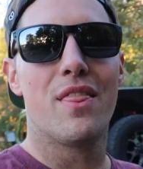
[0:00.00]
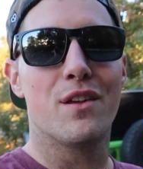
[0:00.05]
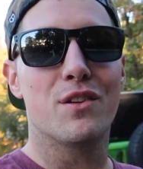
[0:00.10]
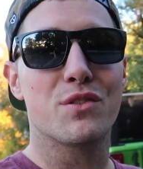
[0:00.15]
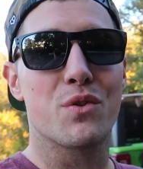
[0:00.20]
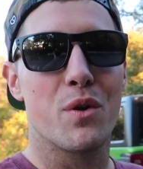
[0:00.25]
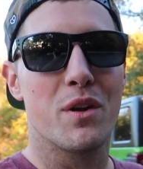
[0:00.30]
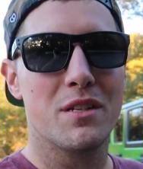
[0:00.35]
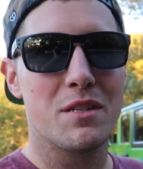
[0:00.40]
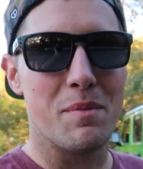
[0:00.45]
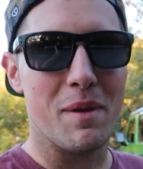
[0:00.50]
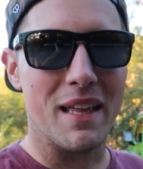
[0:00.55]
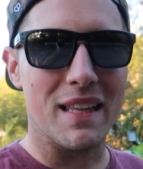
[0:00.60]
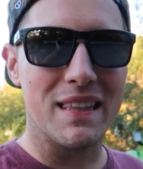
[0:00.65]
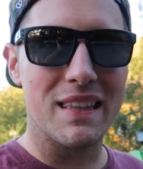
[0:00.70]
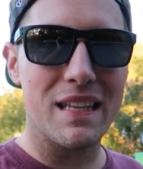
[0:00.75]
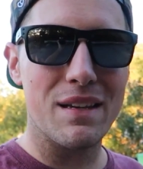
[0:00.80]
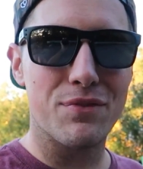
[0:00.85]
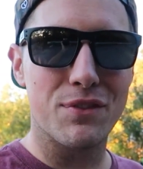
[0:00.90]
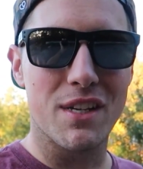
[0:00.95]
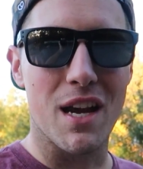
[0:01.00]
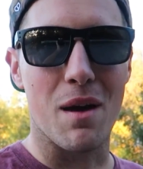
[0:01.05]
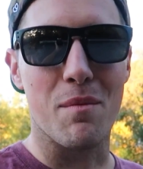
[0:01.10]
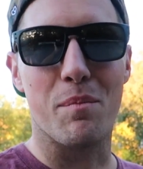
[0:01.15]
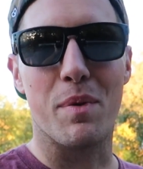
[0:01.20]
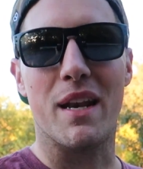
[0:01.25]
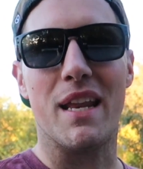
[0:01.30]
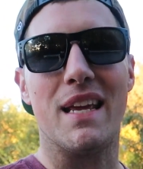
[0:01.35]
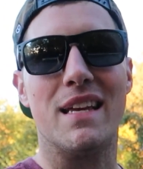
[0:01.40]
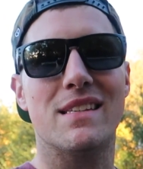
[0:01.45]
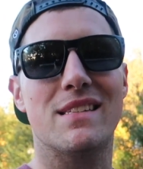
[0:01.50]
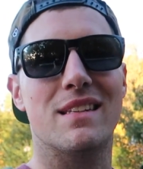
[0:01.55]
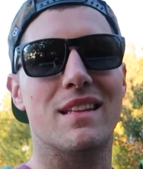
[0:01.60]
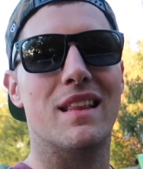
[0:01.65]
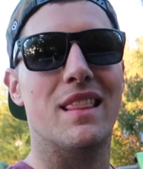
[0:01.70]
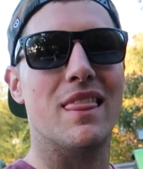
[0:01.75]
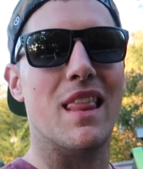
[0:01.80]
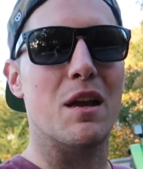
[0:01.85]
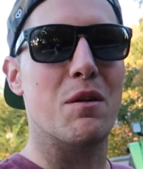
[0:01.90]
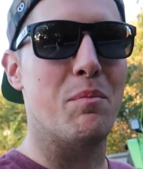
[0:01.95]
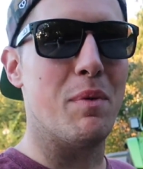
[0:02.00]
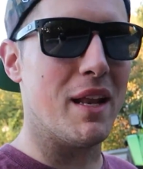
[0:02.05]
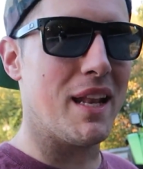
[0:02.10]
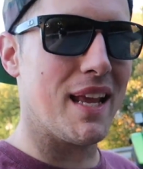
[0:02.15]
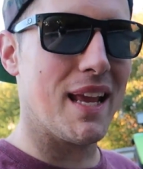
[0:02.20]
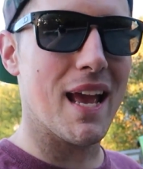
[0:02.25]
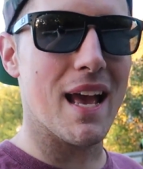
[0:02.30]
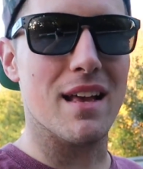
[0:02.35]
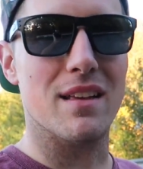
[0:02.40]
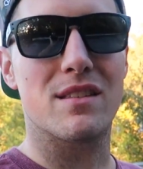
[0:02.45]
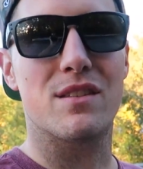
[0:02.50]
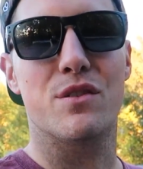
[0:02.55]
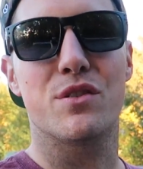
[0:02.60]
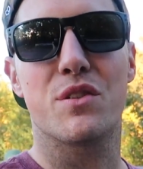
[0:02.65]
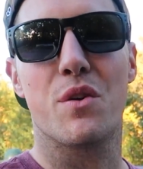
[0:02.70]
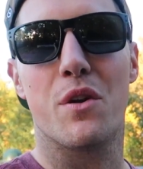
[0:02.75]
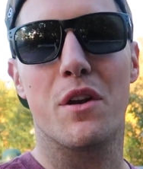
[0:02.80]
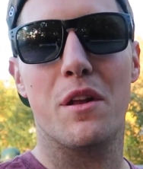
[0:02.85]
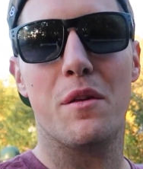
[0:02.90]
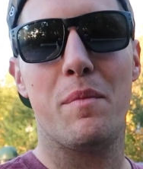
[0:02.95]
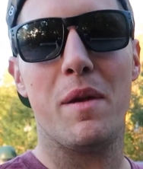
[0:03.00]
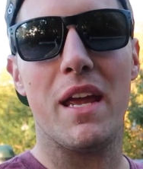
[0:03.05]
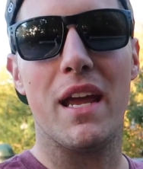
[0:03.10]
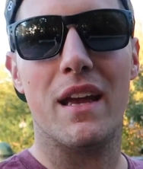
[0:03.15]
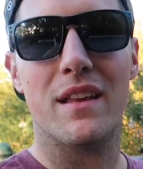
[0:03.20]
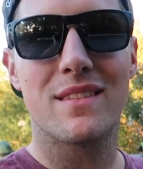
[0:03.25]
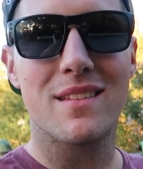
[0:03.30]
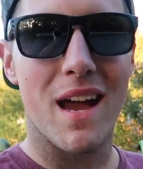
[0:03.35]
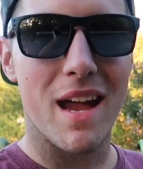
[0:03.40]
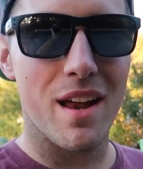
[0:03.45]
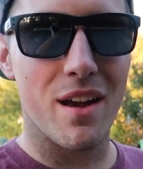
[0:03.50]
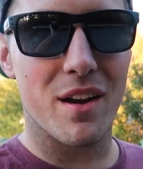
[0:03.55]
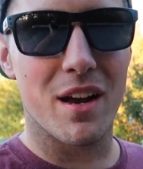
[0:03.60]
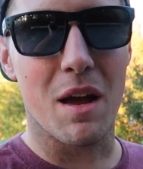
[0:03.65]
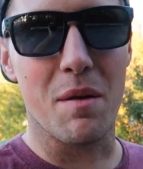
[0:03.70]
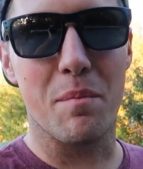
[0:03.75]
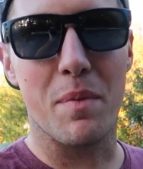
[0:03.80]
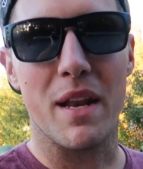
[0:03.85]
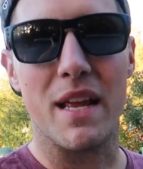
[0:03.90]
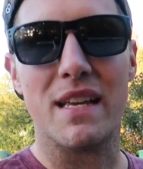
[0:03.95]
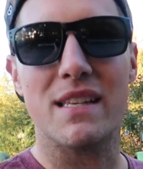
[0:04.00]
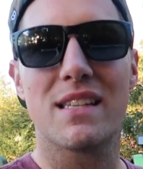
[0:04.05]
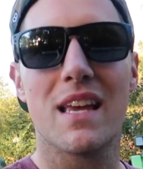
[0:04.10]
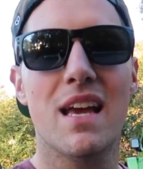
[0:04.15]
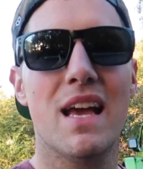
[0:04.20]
There's going to be lift companies like BDS. There's going to be tire companies